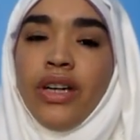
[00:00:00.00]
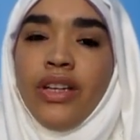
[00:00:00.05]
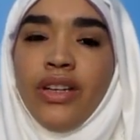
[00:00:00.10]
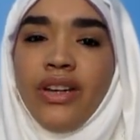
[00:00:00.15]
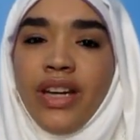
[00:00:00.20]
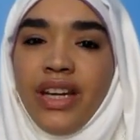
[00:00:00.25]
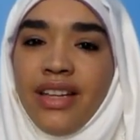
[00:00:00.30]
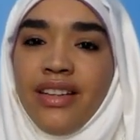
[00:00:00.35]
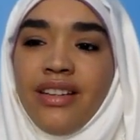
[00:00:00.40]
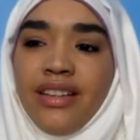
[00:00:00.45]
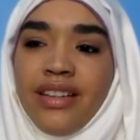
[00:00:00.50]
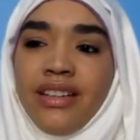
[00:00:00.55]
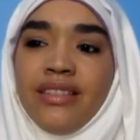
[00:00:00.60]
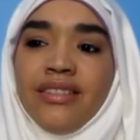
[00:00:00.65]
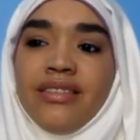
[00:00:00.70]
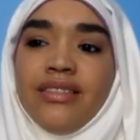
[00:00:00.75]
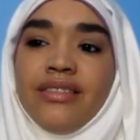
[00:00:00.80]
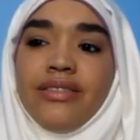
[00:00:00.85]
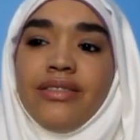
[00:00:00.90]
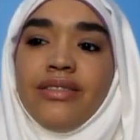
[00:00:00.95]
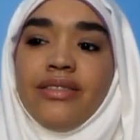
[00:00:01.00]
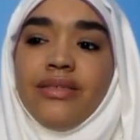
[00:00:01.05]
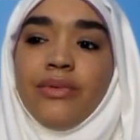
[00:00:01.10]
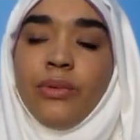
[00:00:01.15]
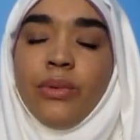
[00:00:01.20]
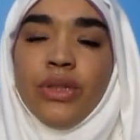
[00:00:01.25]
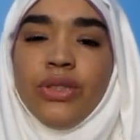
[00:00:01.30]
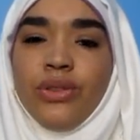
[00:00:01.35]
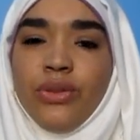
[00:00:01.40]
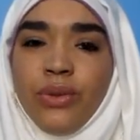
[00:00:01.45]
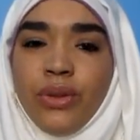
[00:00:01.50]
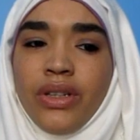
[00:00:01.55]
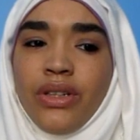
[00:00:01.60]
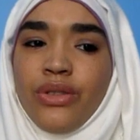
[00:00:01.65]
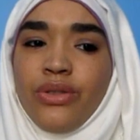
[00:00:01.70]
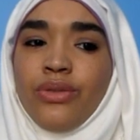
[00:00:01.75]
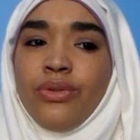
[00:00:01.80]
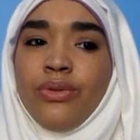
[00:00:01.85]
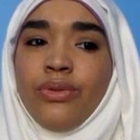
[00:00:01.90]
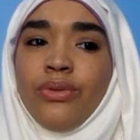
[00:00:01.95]
you're heading, what do you want to
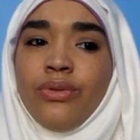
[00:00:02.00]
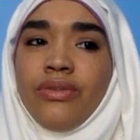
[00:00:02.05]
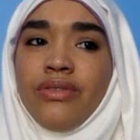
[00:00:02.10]
do,